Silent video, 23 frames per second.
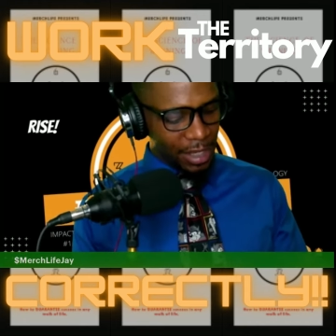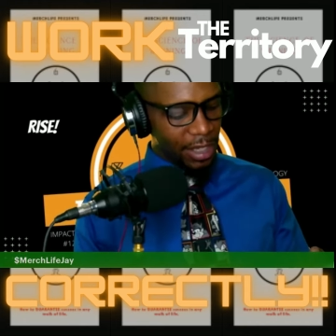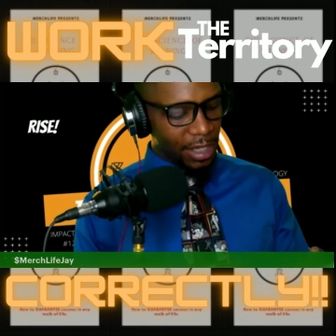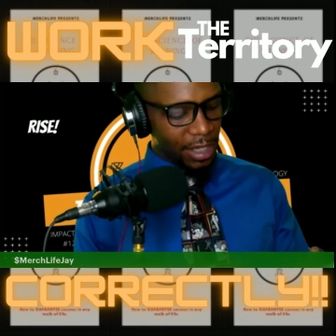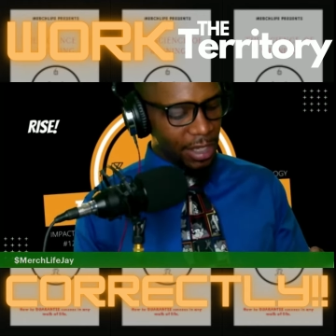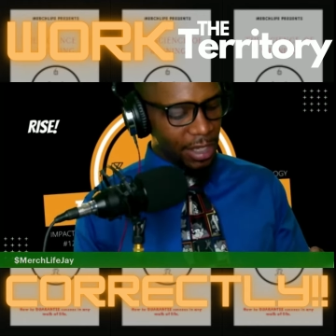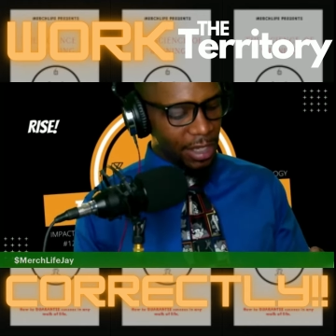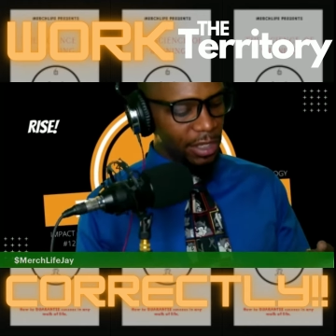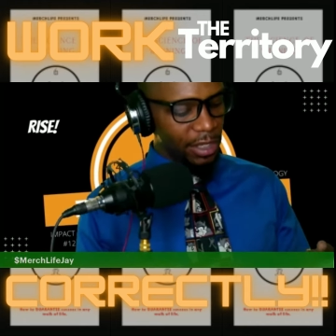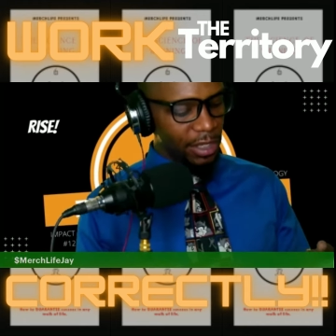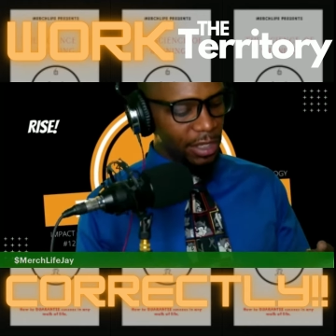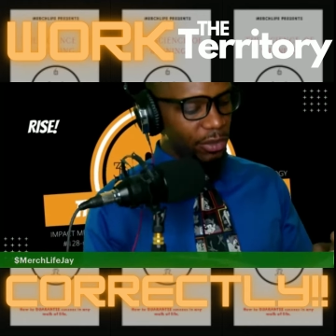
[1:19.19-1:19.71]

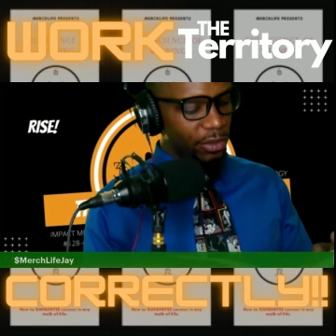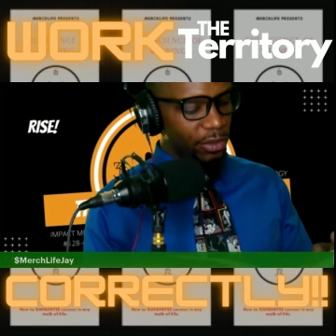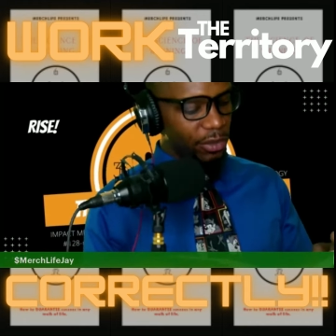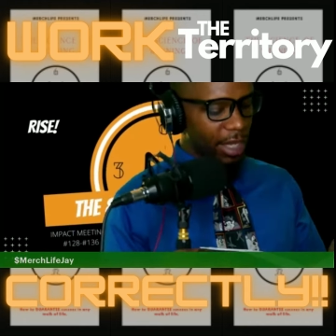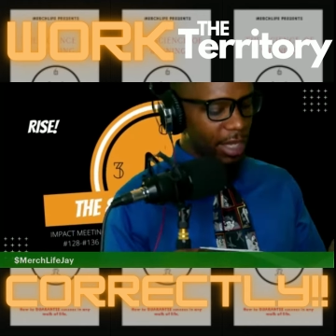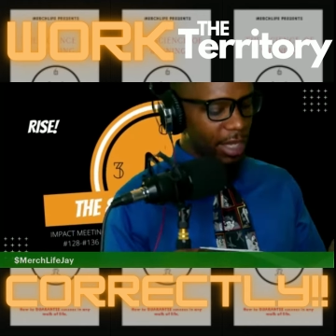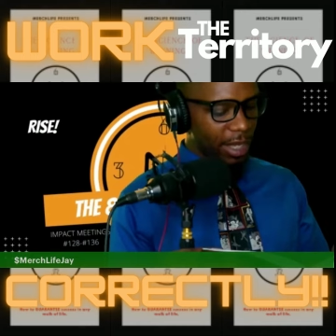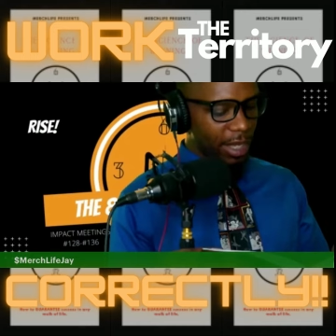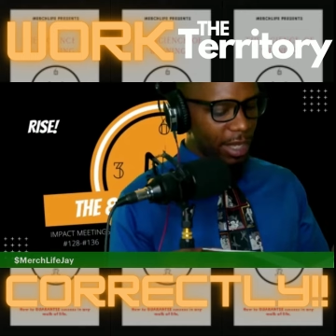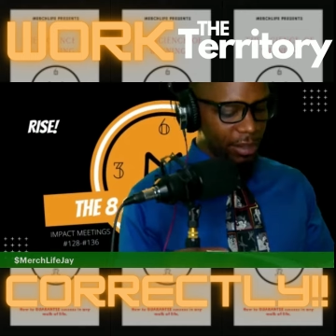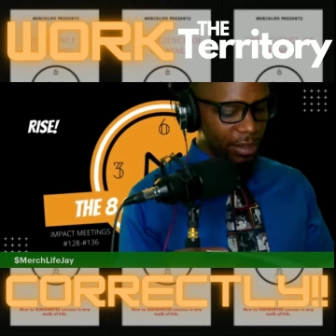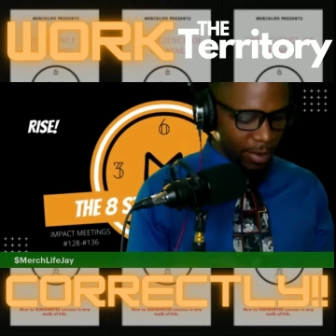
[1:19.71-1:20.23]
using
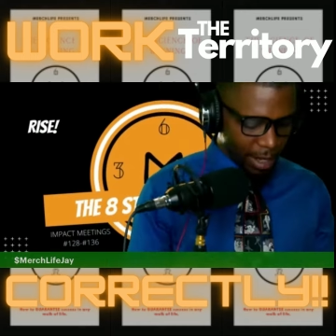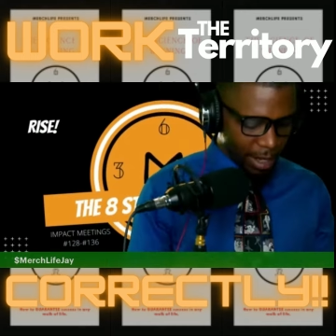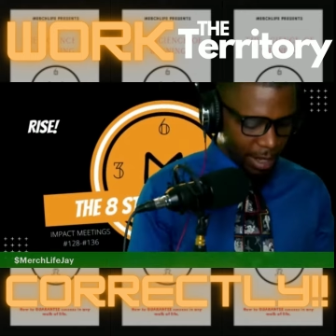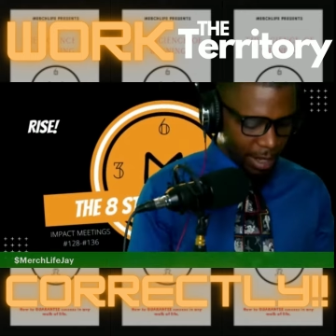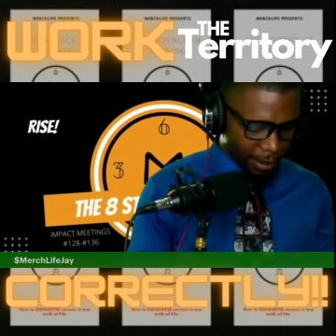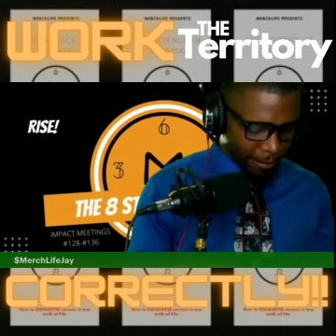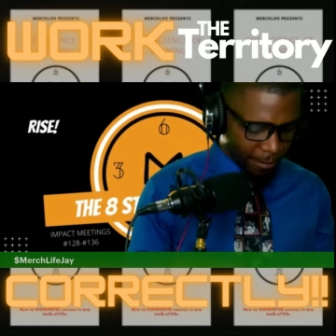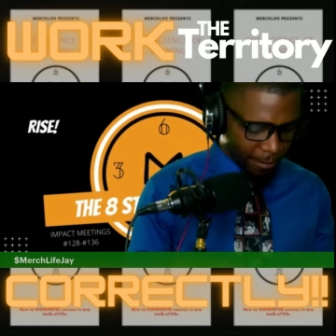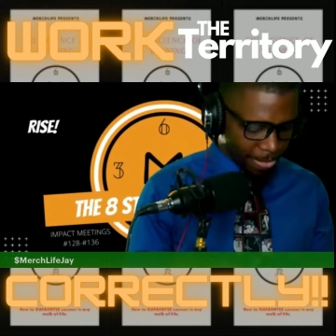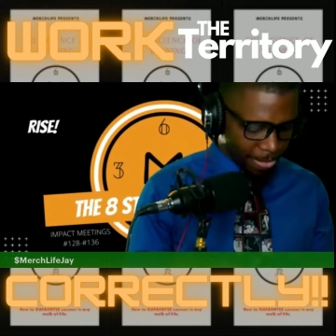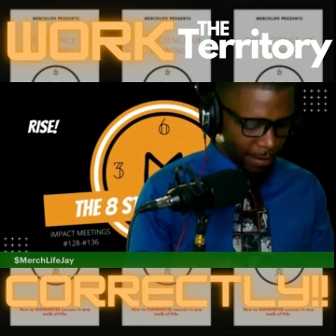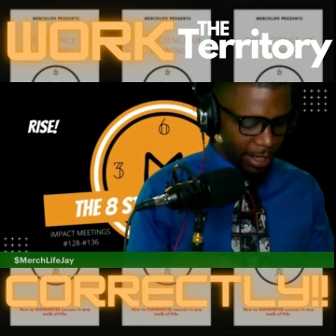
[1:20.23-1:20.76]
L O A
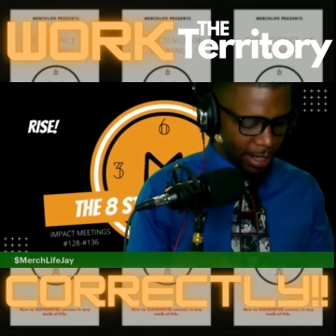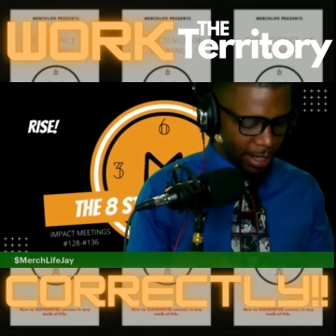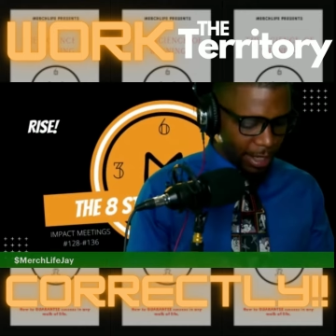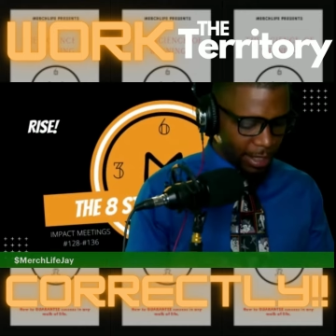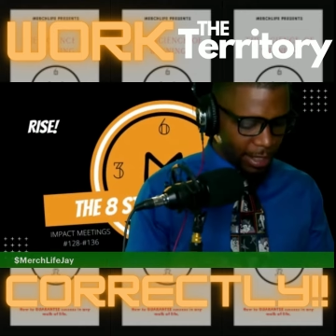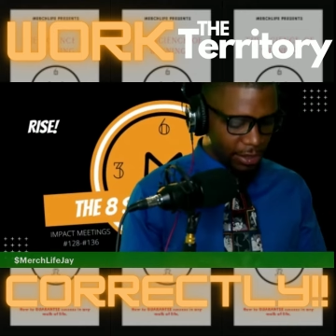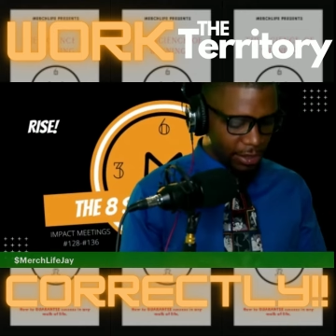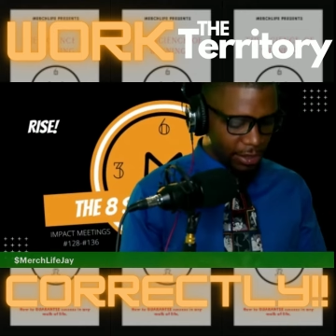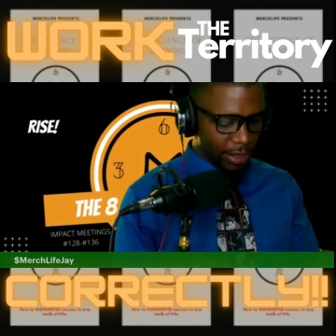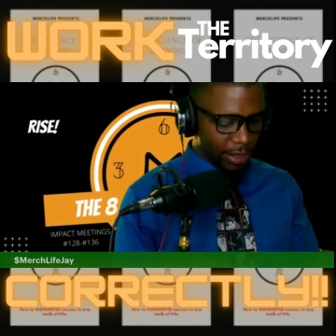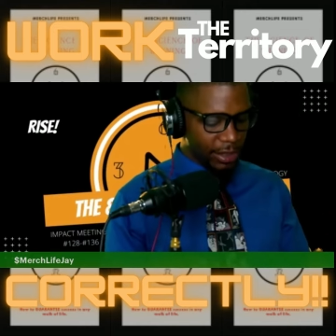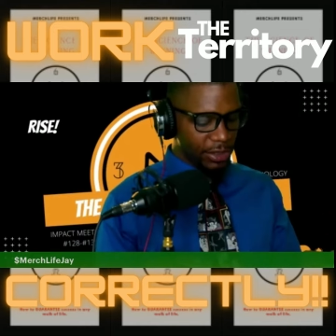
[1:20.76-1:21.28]
and
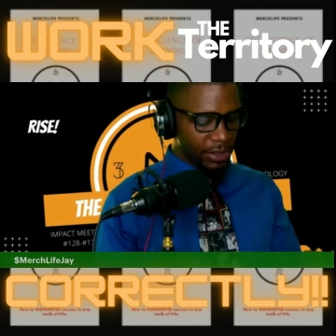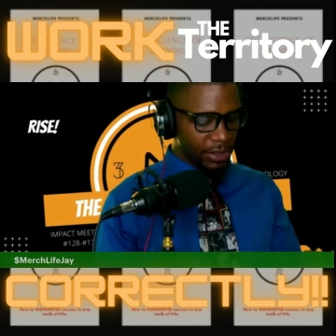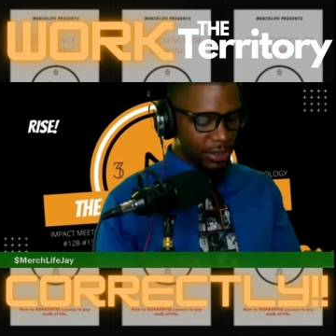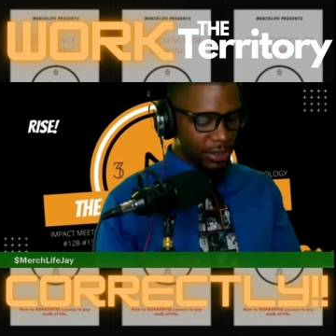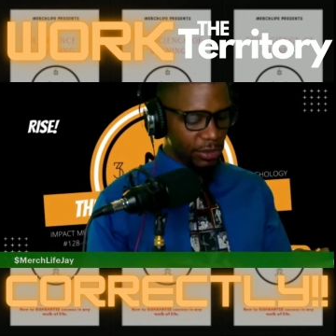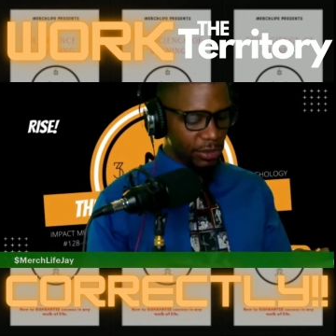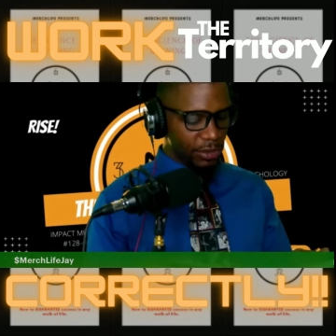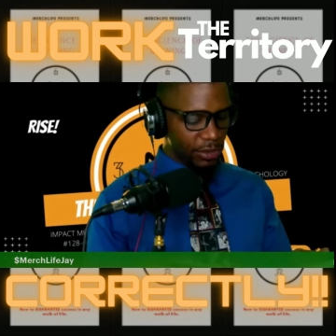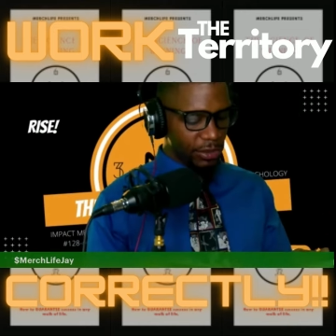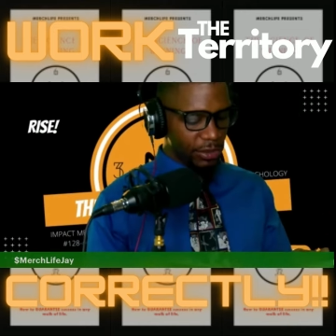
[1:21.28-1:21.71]
talking to as many